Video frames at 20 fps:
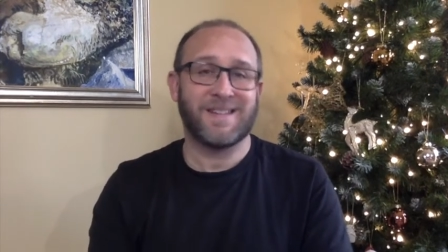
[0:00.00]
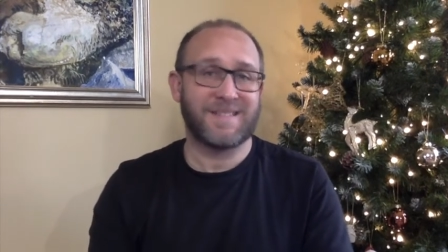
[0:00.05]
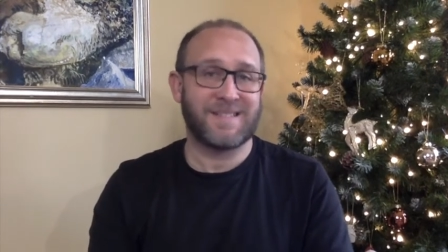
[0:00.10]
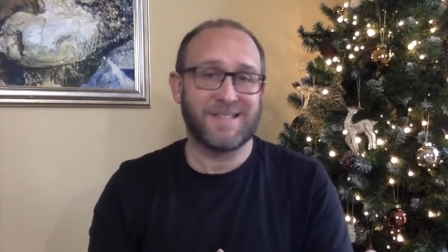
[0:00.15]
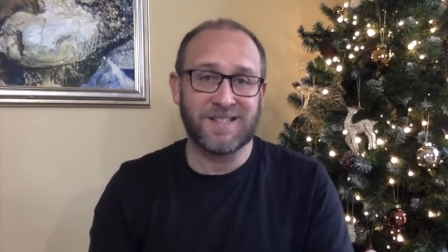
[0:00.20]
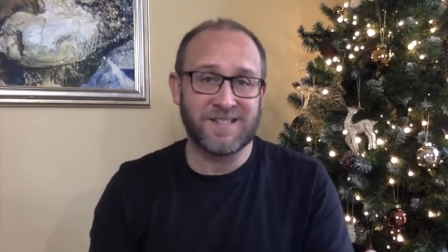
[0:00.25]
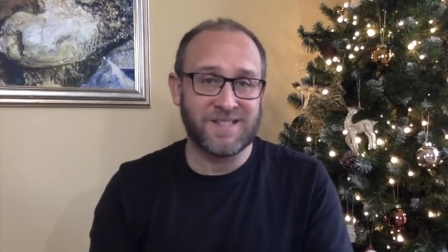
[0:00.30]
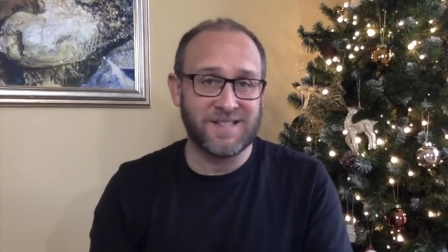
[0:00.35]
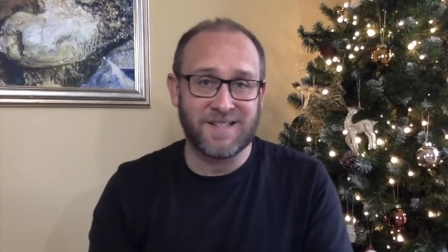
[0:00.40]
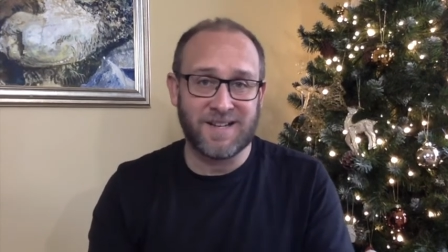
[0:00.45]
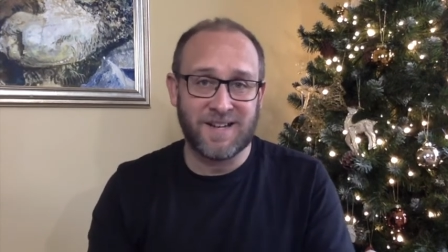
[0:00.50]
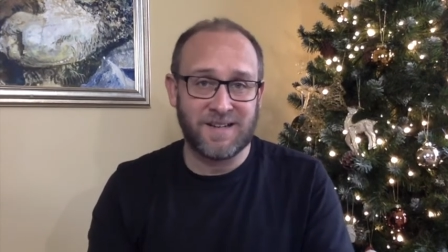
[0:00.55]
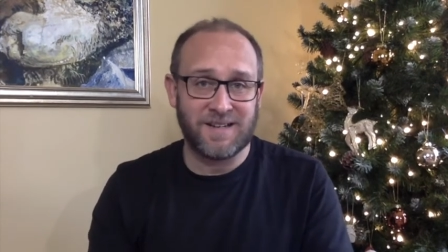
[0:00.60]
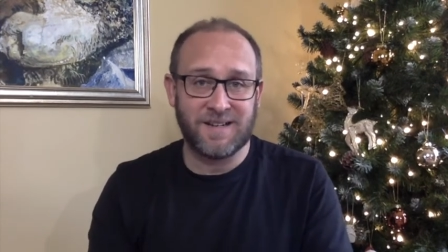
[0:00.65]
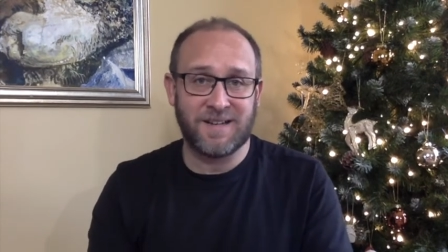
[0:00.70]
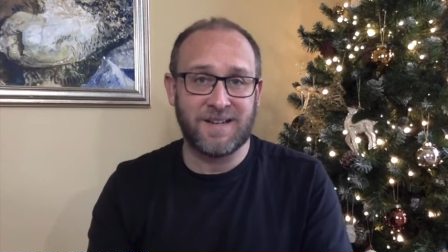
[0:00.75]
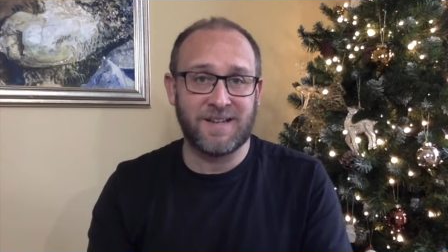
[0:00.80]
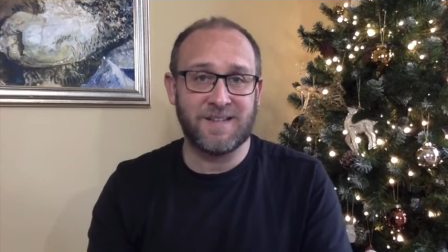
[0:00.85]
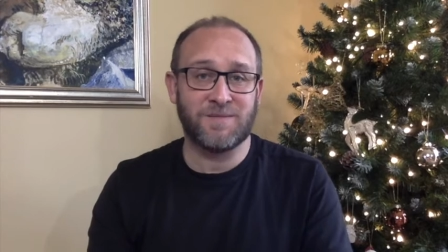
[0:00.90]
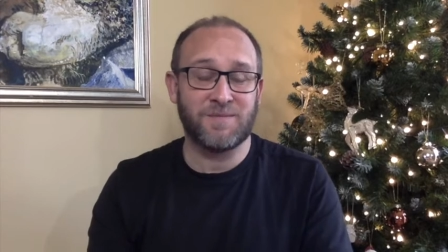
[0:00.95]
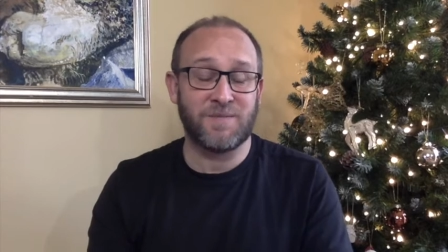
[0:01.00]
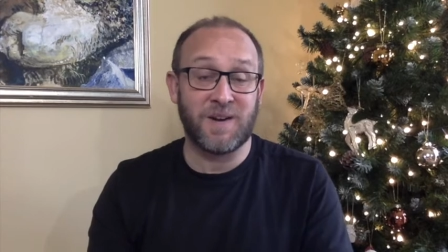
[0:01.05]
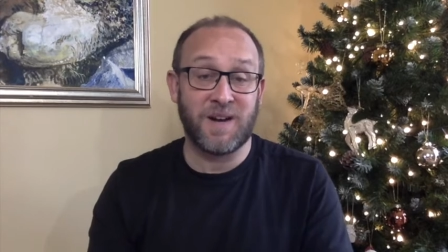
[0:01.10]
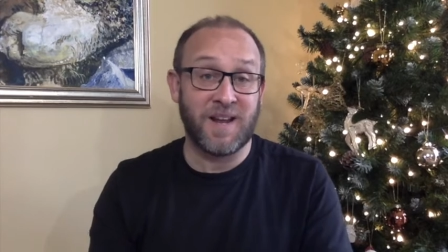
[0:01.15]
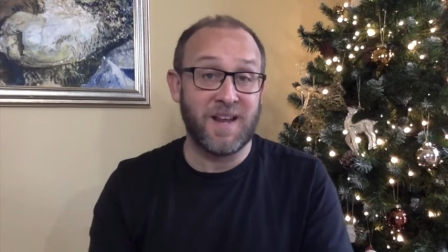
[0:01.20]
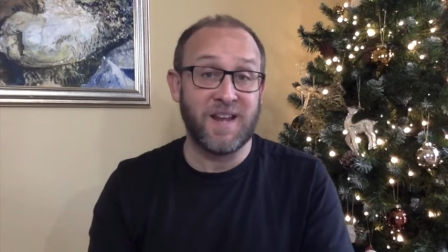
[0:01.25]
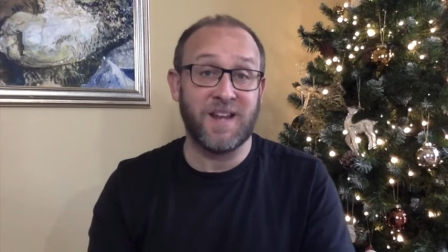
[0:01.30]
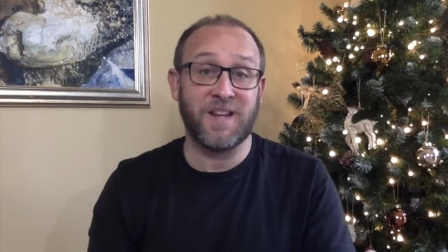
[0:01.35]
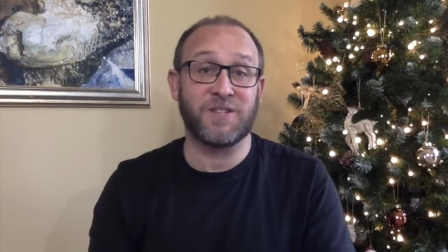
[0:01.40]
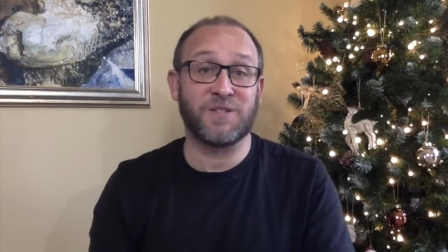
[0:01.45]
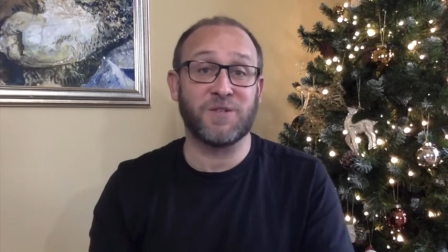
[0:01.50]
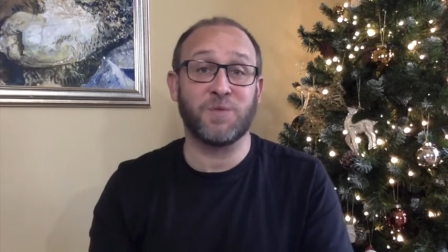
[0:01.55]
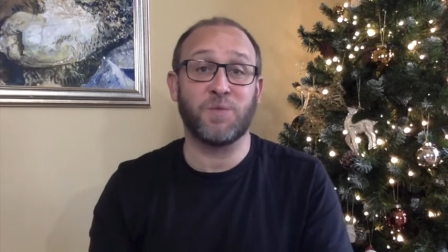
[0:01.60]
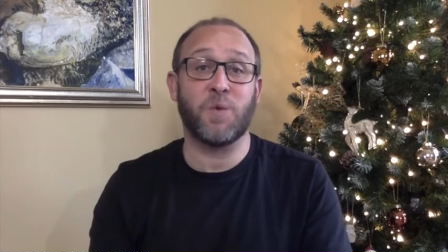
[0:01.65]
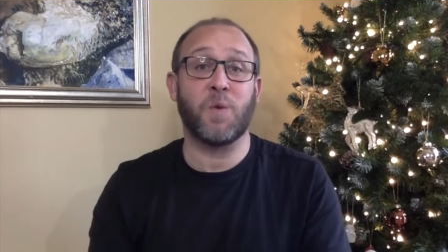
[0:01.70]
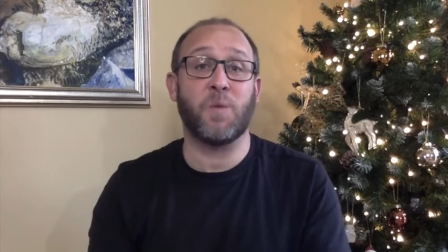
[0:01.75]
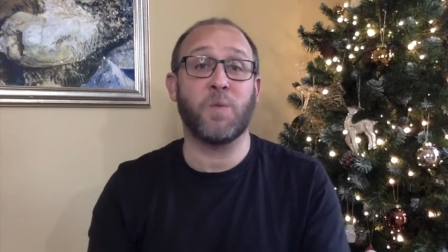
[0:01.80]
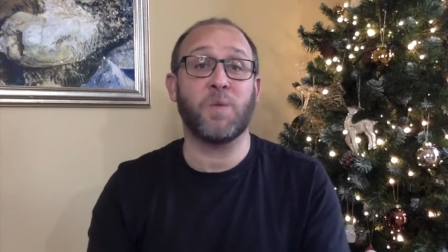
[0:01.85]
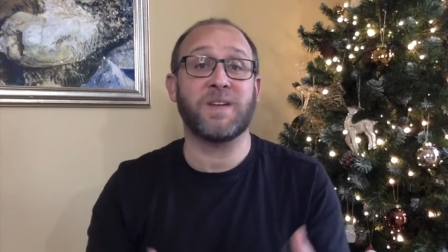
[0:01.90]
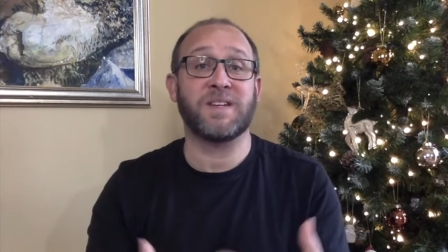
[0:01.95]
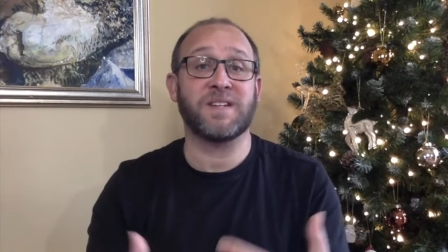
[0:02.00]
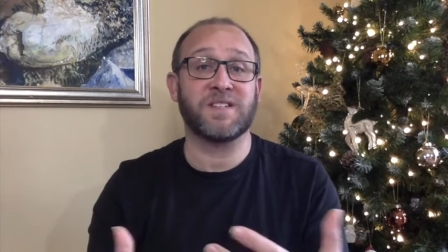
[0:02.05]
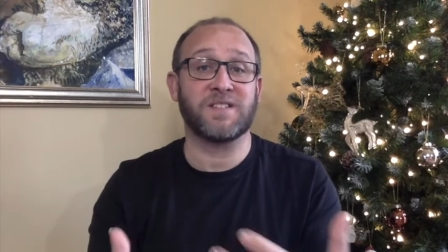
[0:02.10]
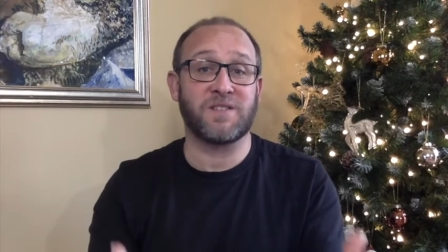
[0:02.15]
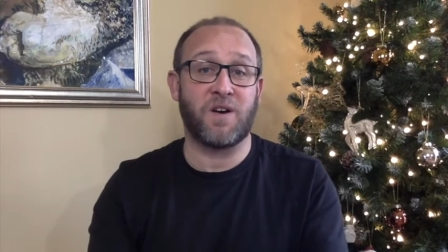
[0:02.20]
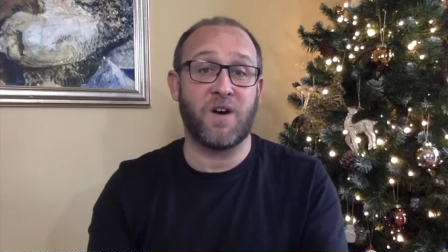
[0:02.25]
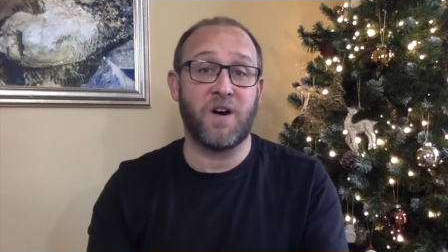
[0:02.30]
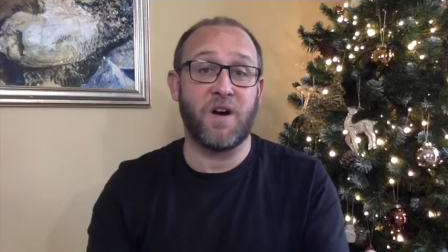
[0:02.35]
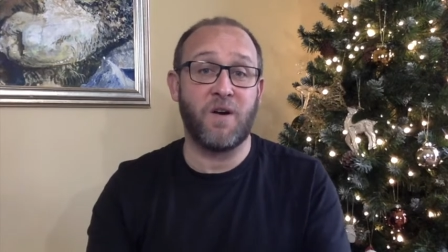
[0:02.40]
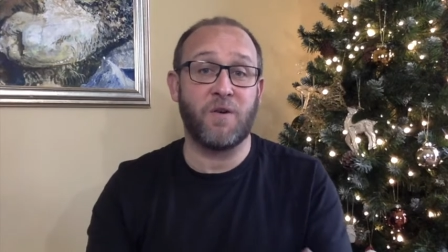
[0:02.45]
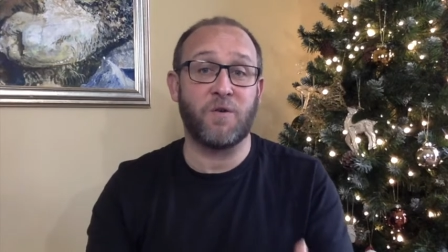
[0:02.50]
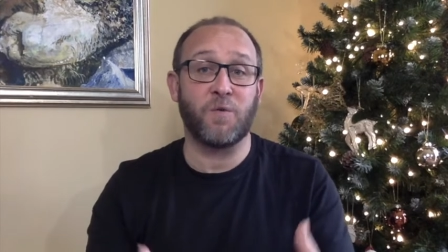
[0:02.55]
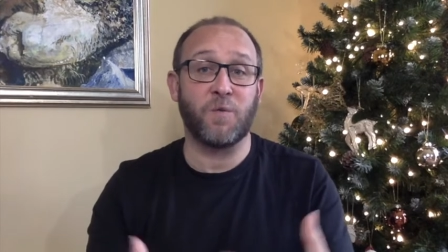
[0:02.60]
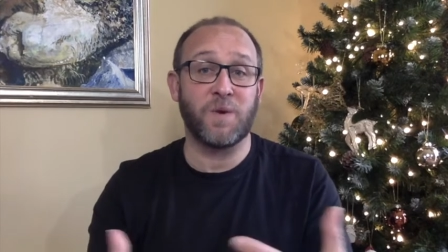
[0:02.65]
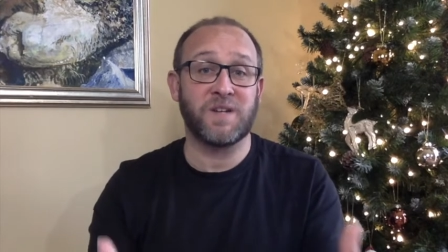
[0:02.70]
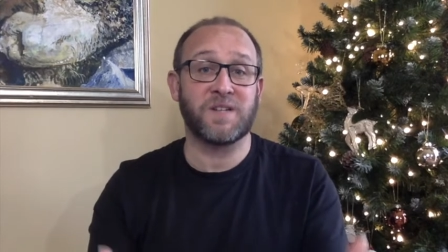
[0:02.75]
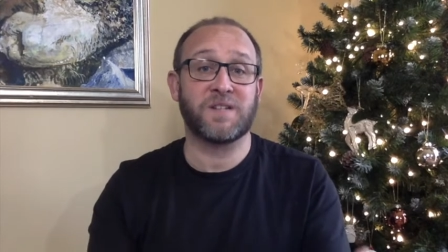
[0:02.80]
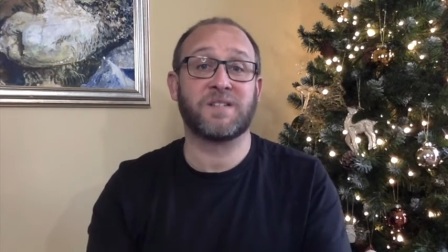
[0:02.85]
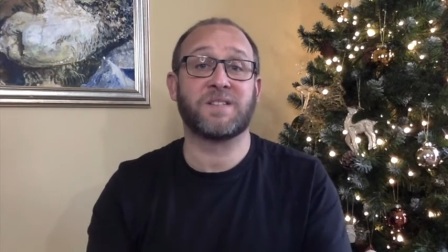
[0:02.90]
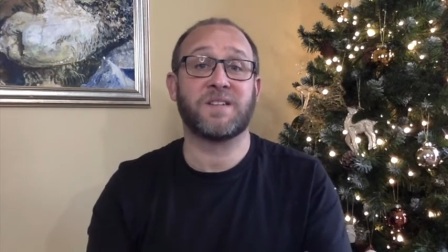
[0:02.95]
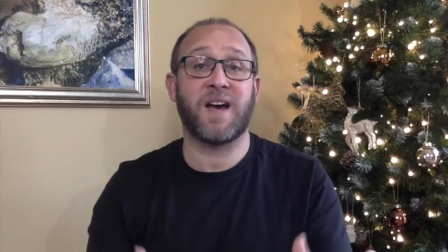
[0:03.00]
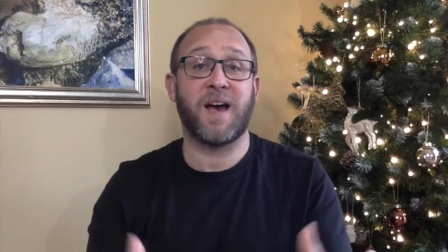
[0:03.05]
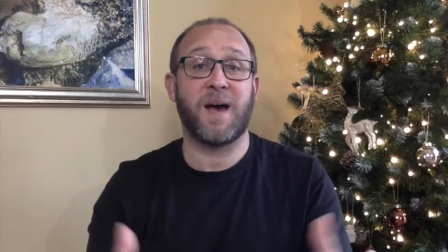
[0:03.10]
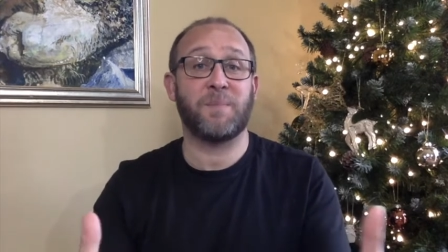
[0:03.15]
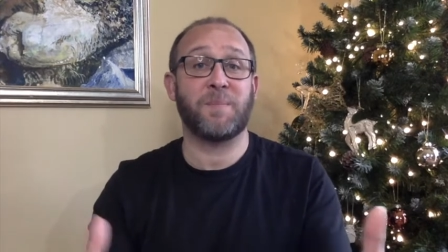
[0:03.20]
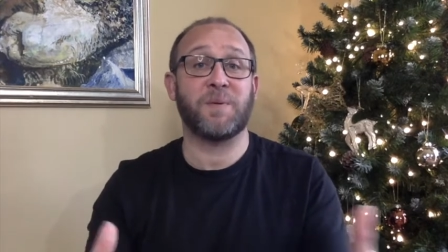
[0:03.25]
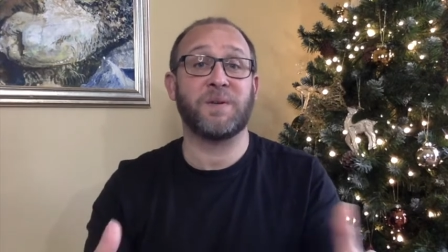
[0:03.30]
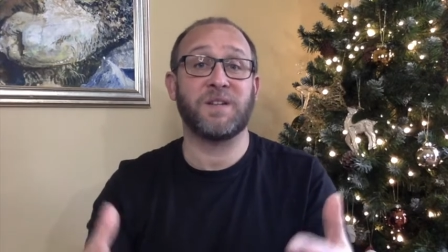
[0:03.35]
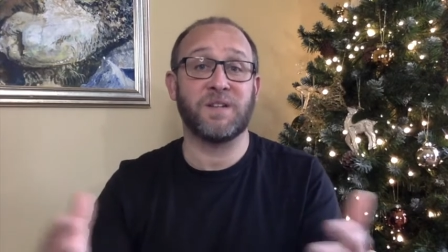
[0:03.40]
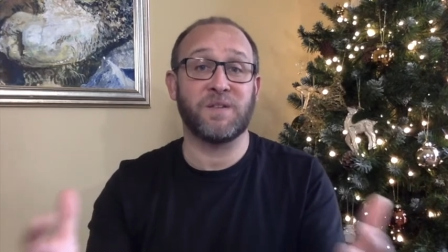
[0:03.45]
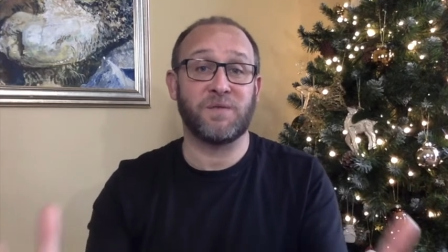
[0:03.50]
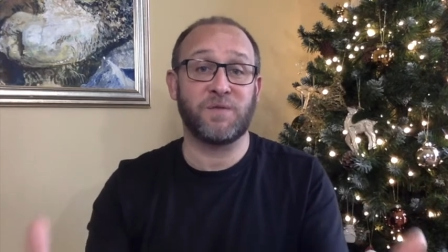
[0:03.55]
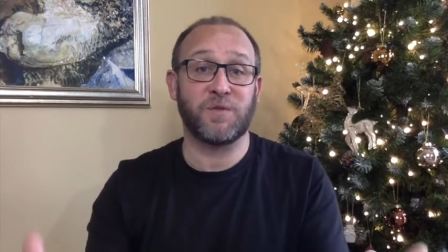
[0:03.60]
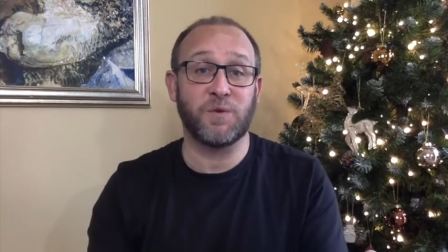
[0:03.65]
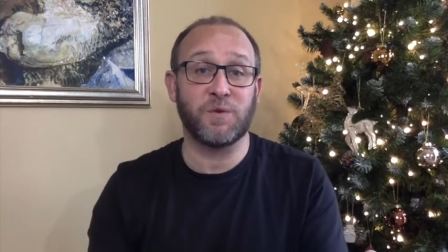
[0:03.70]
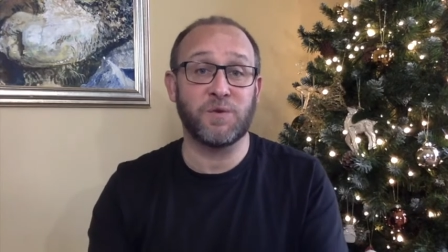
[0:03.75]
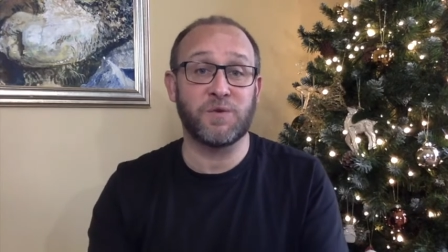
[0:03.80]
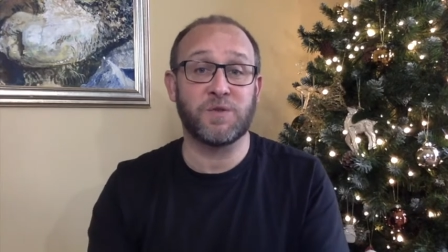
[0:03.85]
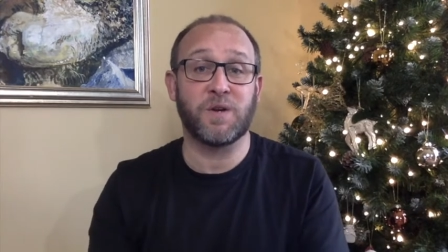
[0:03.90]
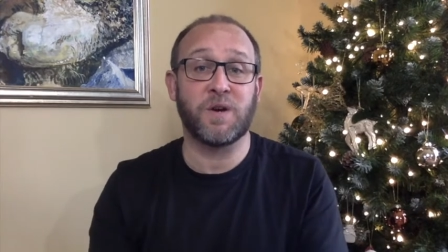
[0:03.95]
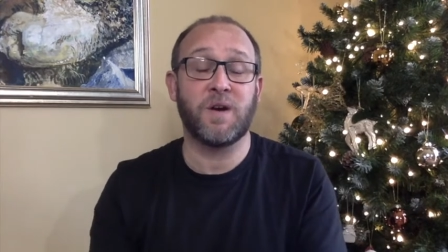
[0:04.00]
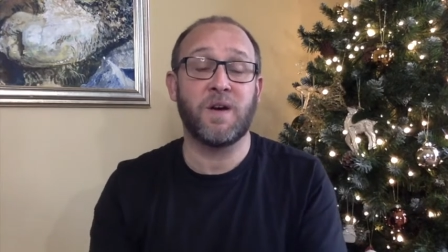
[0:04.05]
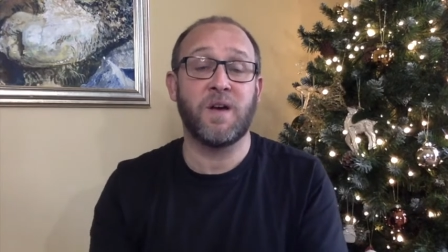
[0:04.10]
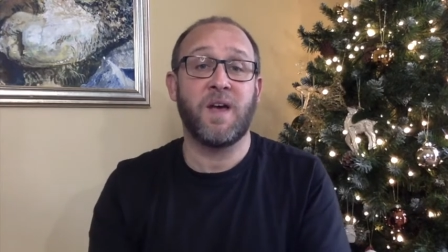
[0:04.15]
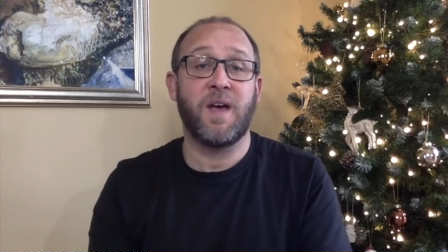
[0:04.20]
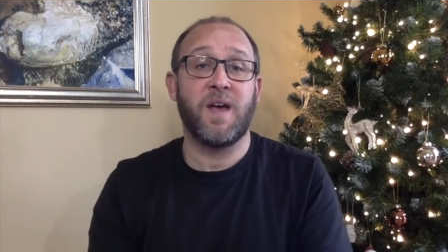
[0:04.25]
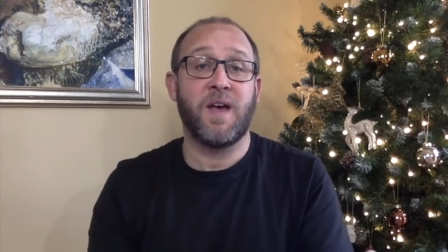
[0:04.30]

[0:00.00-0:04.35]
doesn't isn't related to what we desire or wish to happen in the future.